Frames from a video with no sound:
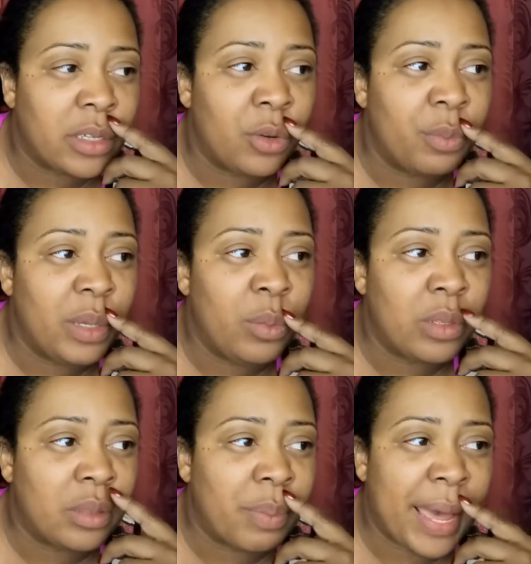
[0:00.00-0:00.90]
go meet
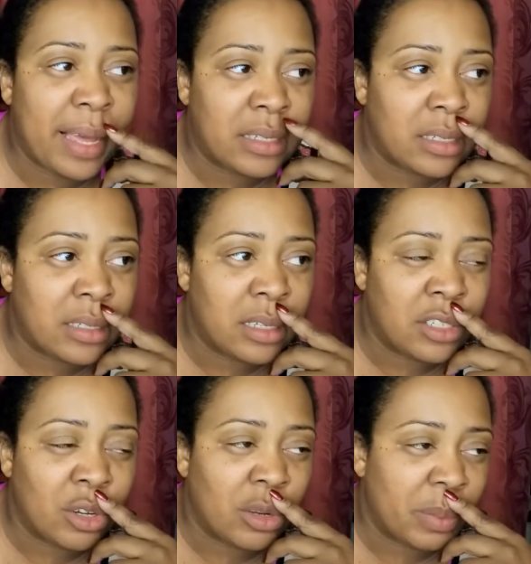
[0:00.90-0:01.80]
with the pastor that
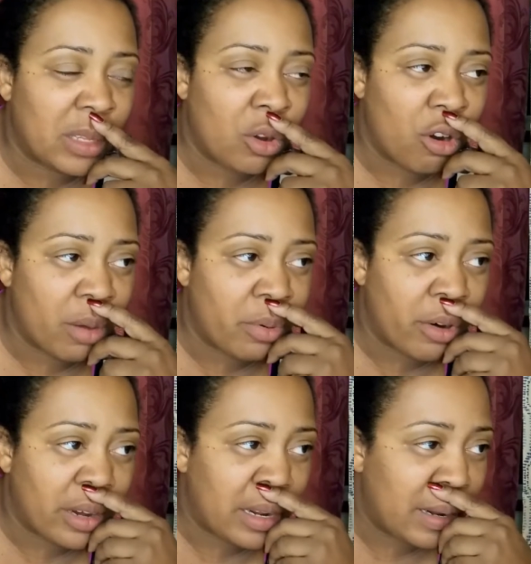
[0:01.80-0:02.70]
showed up at the car
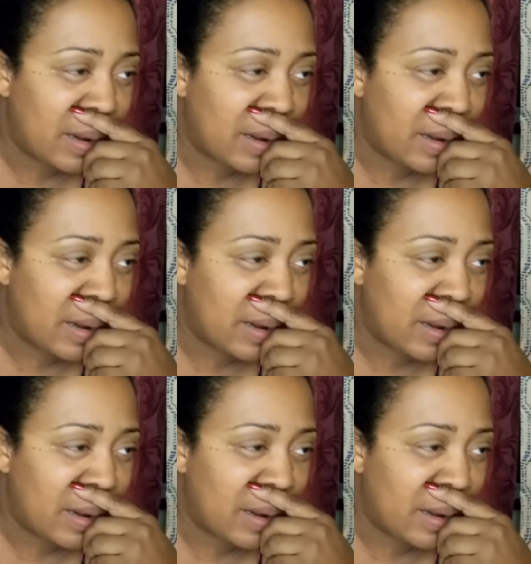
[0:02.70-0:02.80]
party.